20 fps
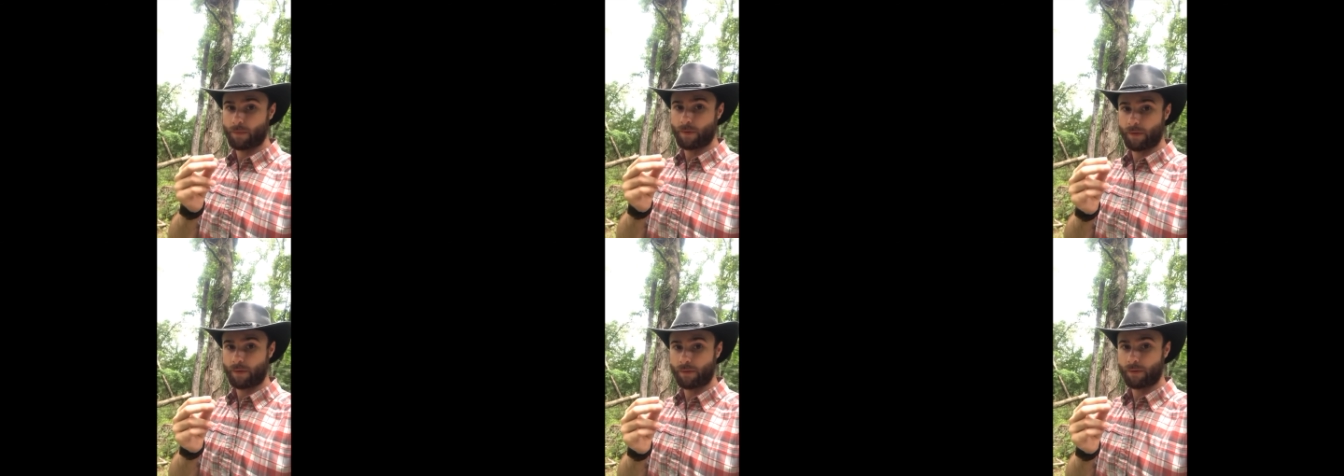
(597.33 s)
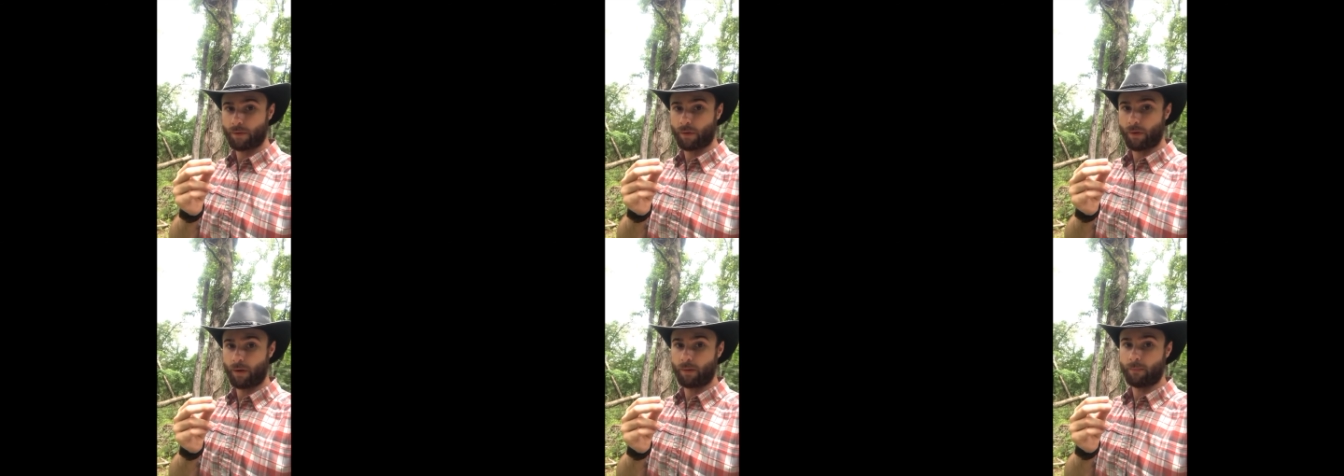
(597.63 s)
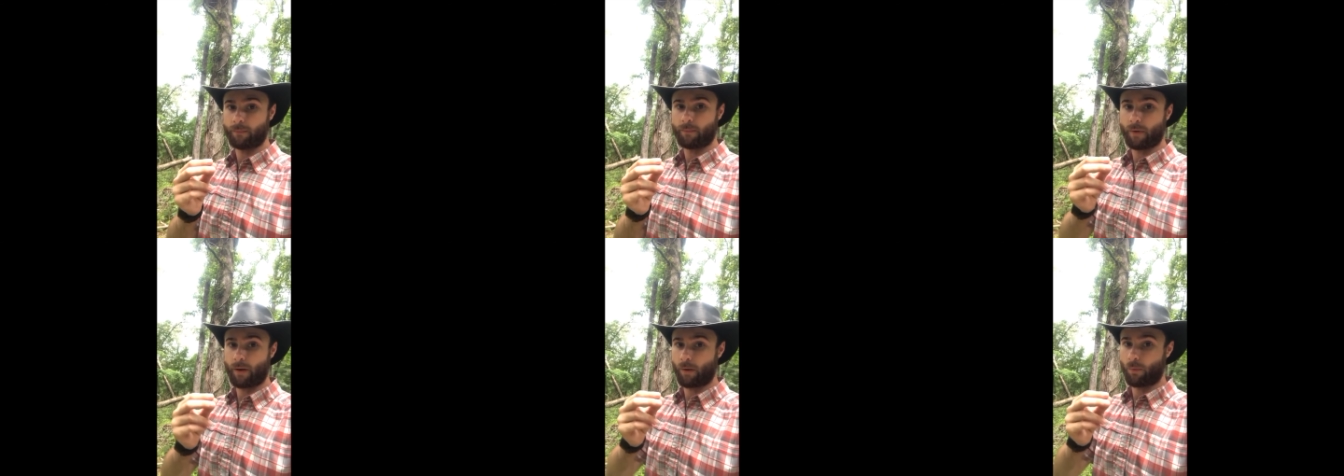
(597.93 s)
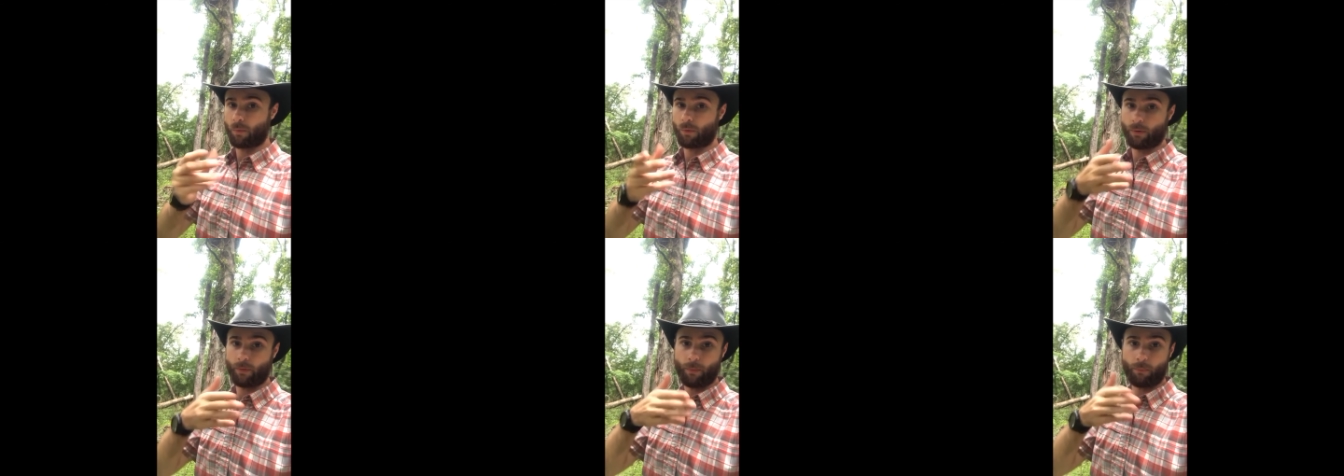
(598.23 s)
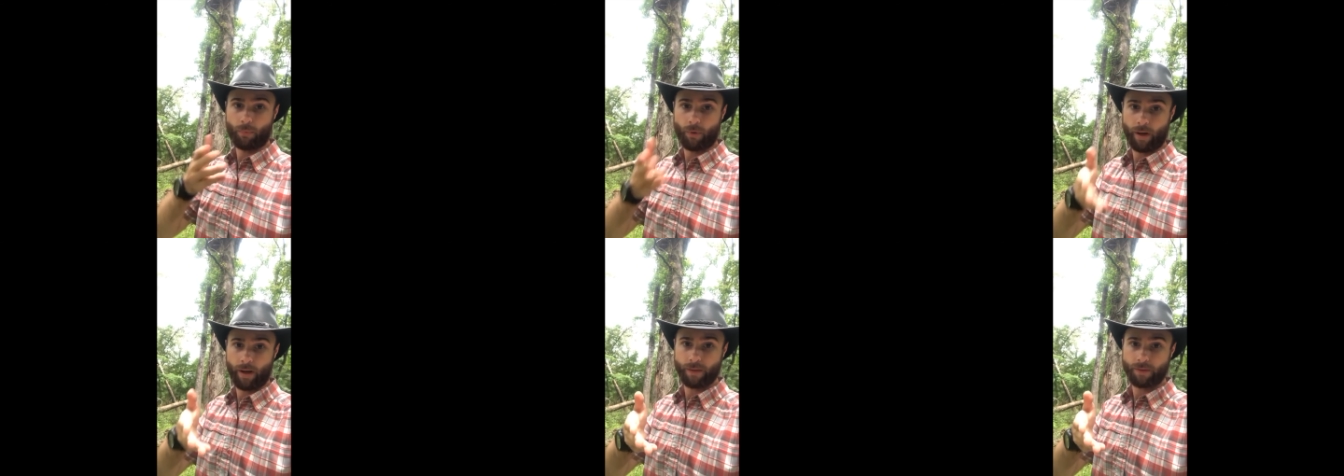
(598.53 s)
a tree, like where a
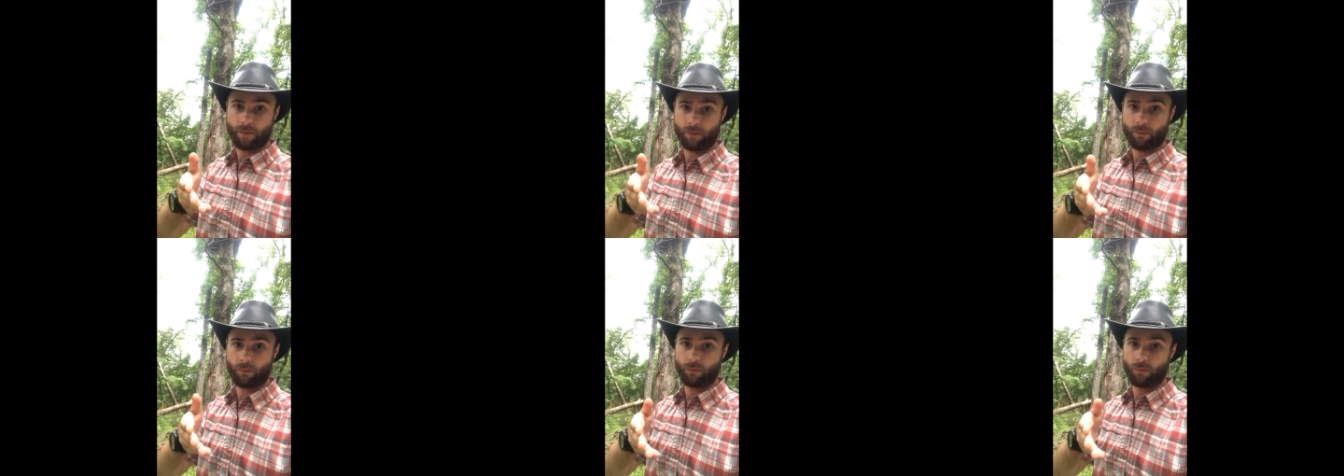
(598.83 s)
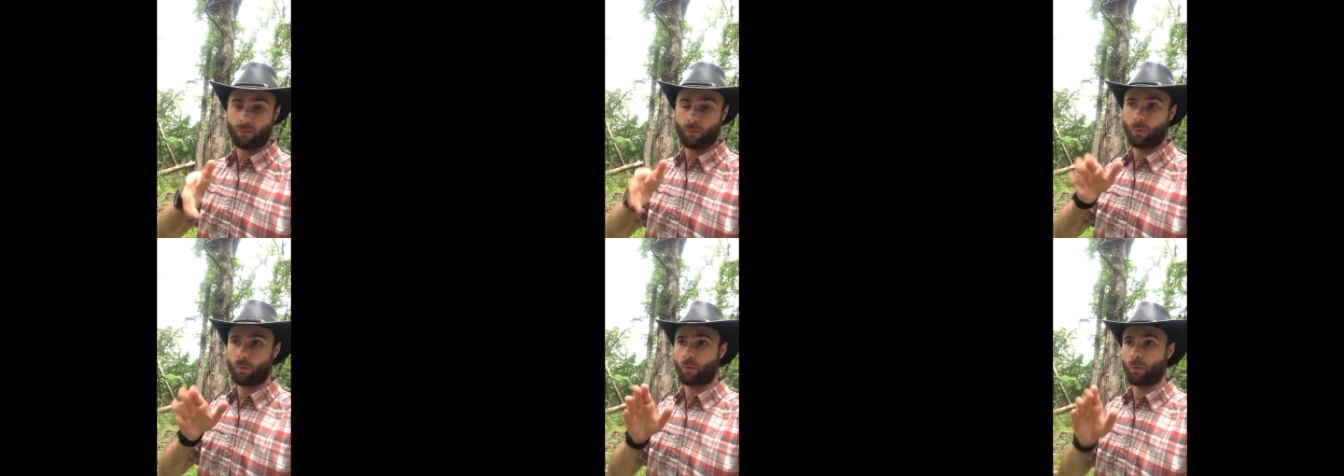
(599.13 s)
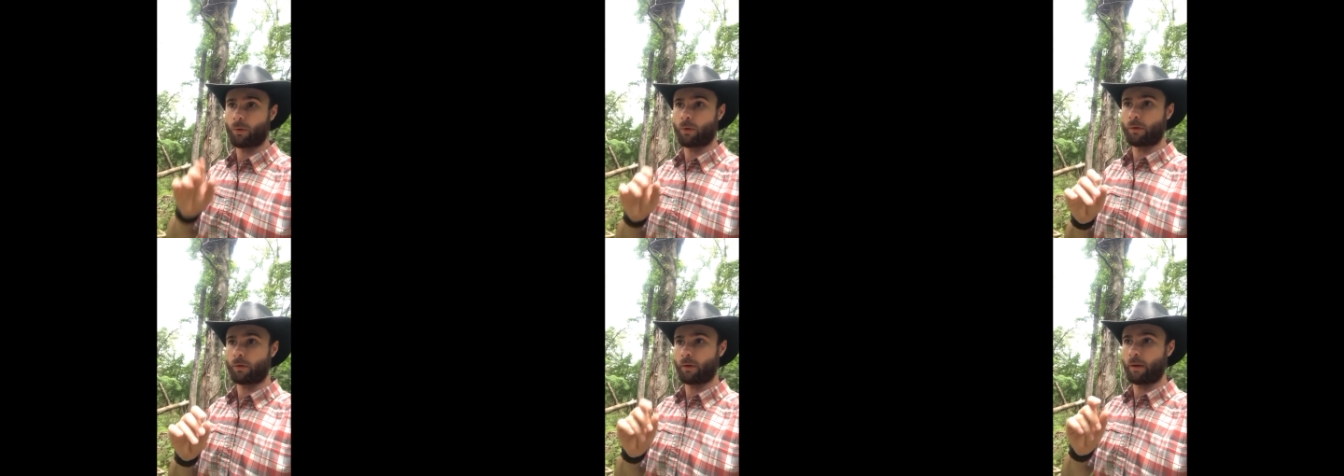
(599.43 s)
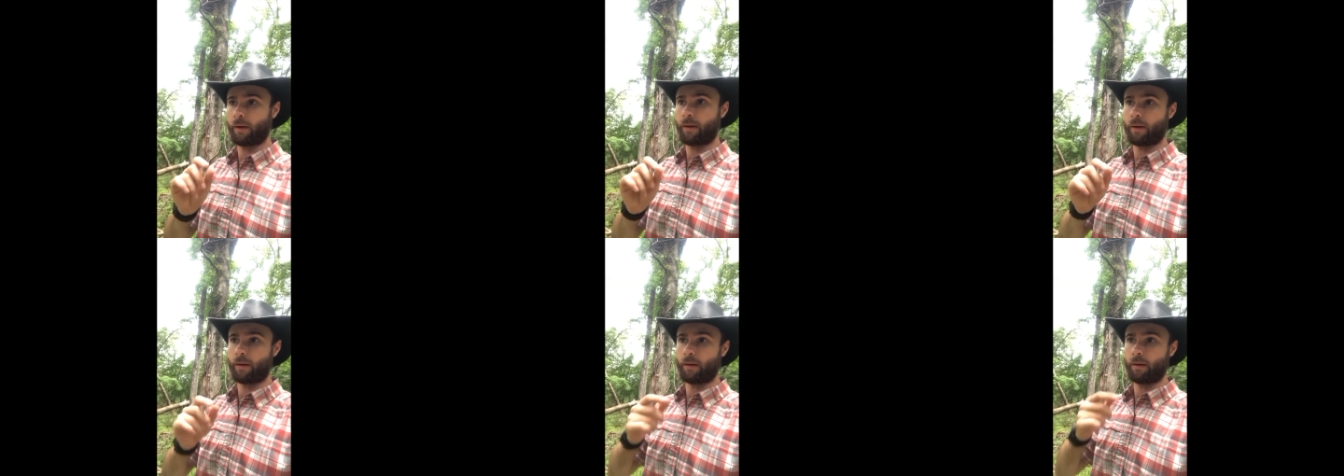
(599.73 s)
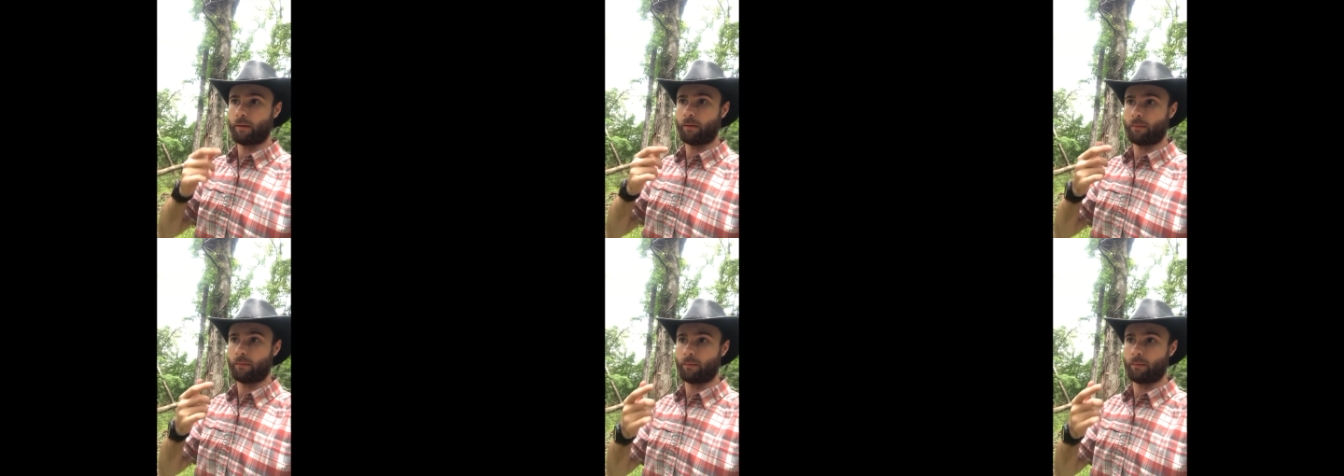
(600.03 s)
branch grew, or like it